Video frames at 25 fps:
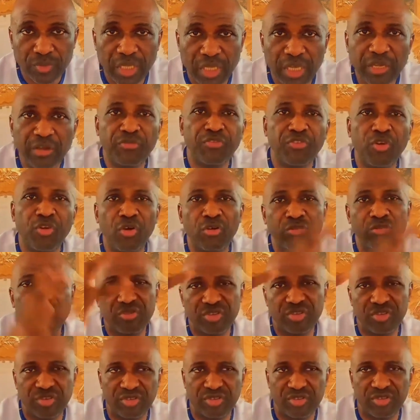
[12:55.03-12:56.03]
and of
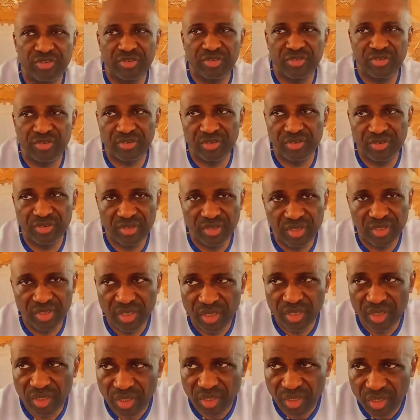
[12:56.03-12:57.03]
course,
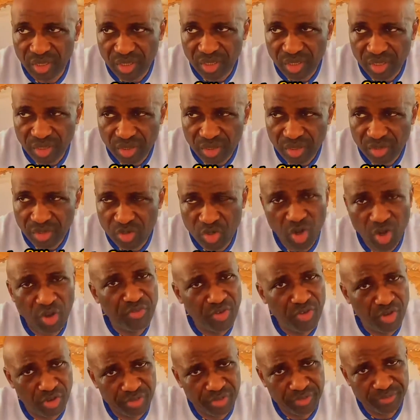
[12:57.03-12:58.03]

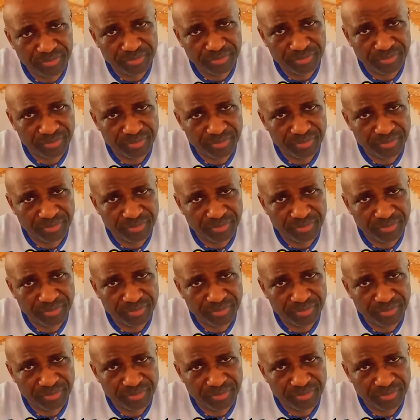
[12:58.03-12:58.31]
Governor